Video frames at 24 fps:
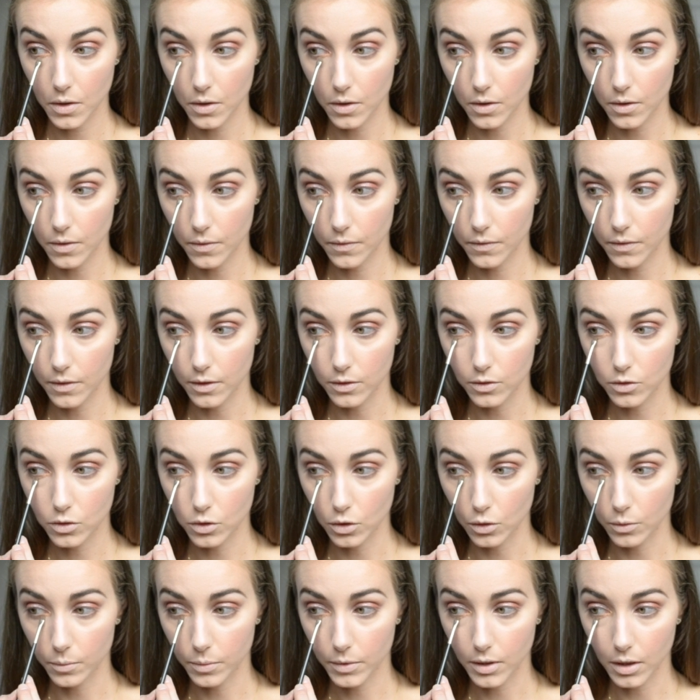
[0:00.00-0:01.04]
of the
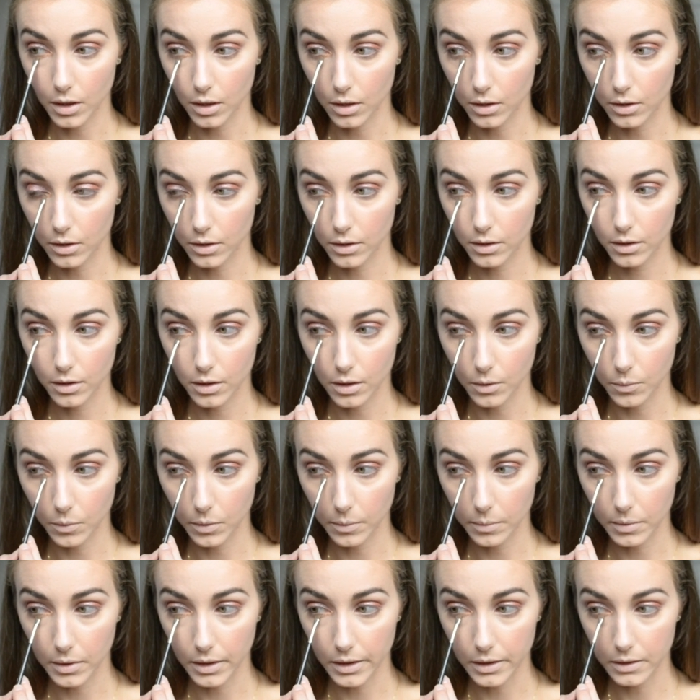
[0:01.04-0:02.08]
taupe color that we
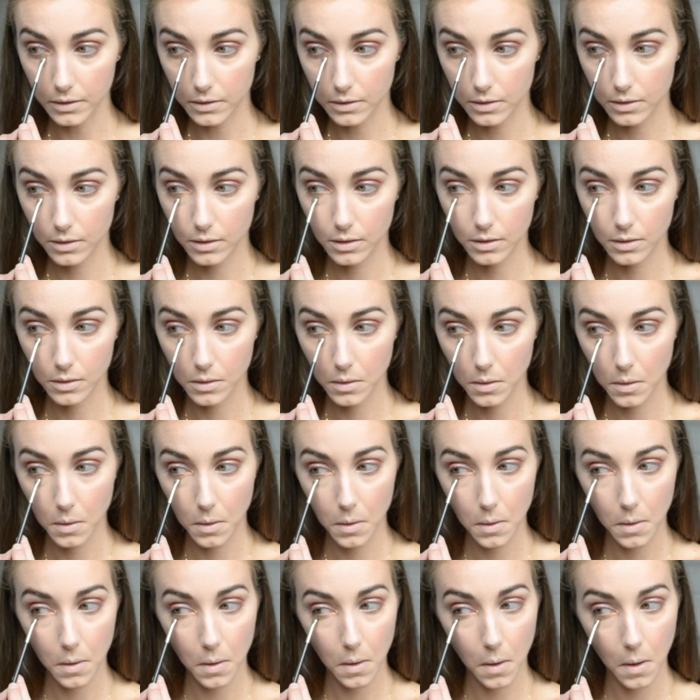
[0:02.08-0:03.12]
placed.
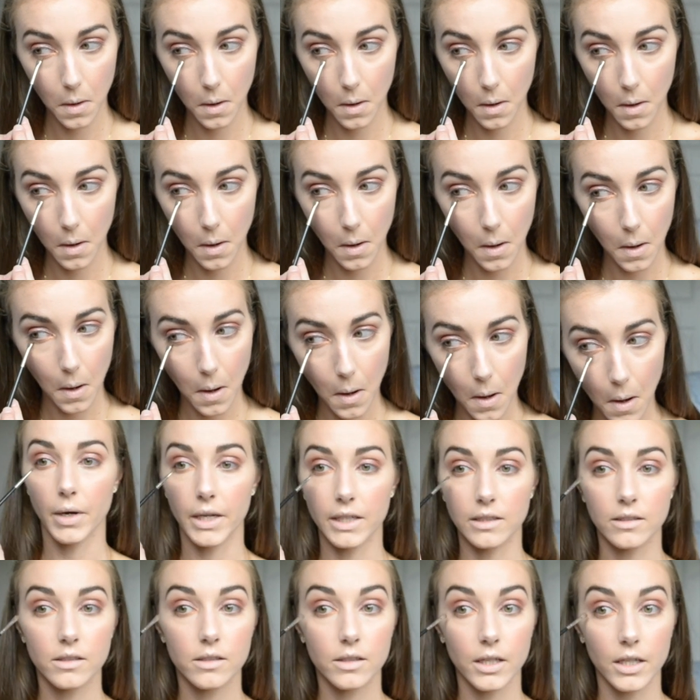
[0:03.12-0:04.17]
But
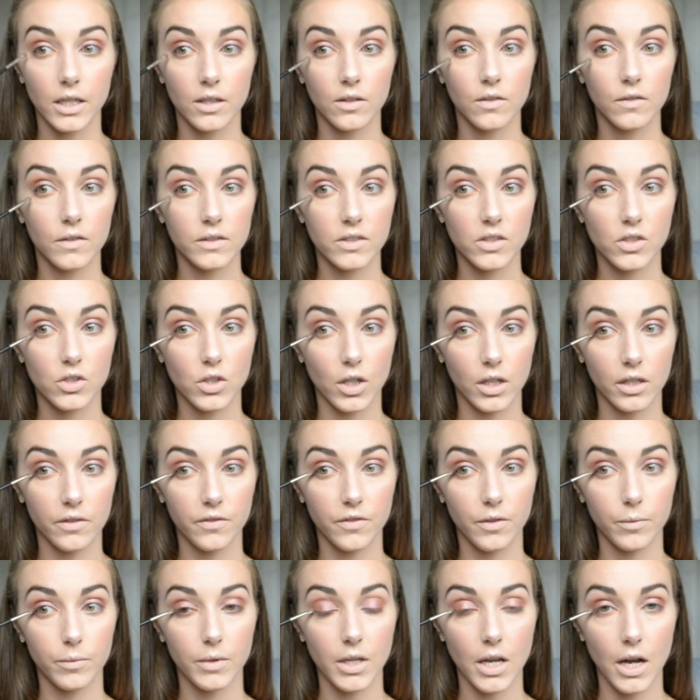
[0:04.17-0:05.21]
instead of starting
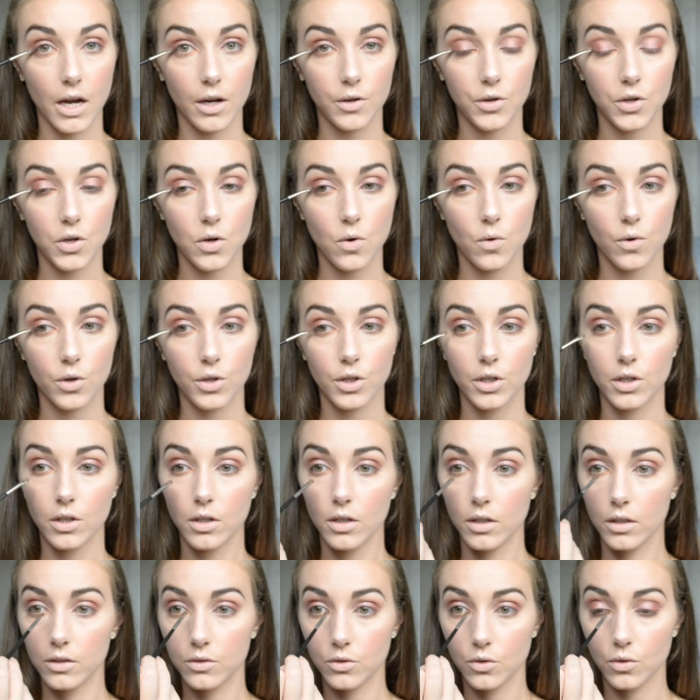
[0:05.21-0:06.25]
from the outer corner
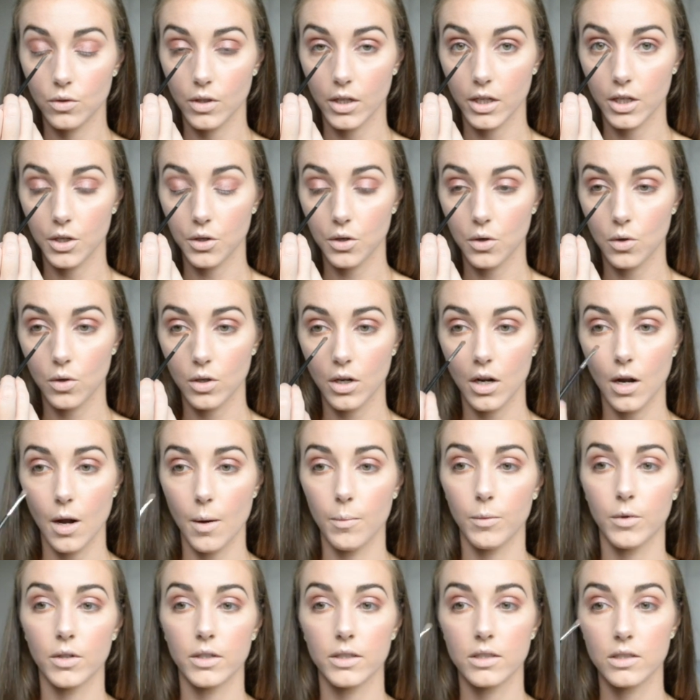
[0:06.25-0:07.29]
to the inner corner,
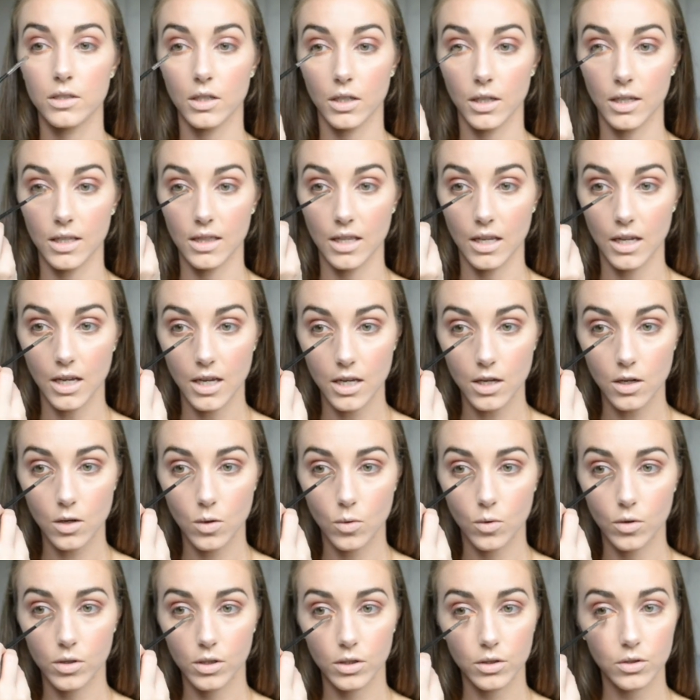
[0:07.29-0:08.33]
I'm gonna start in the inner
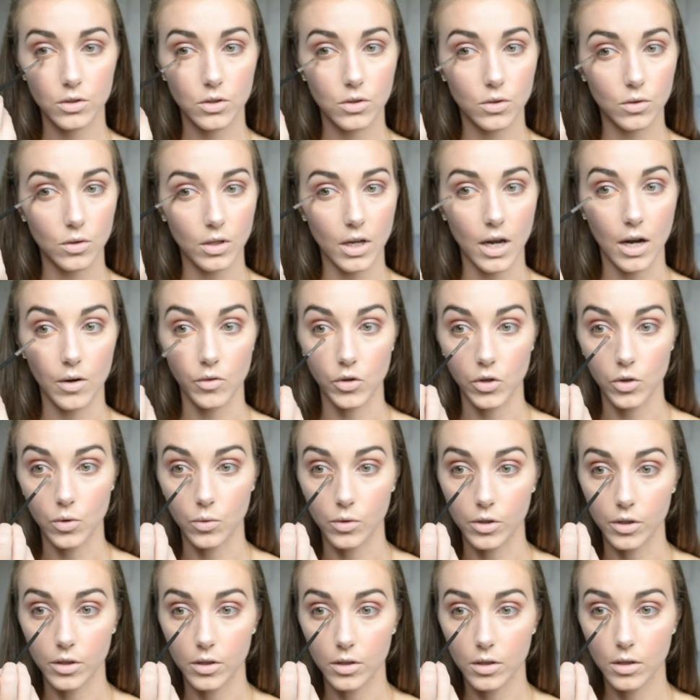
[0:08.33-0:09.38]
corner to the outer
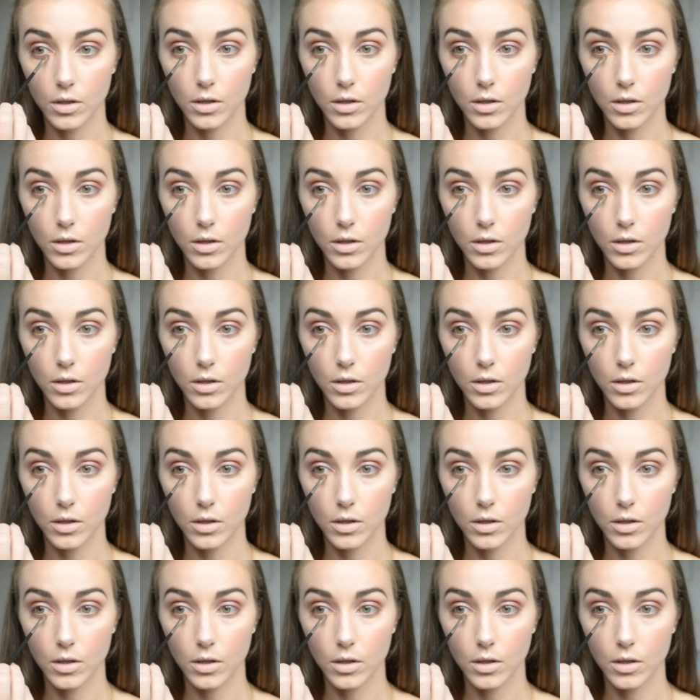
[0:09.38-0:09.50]
corner.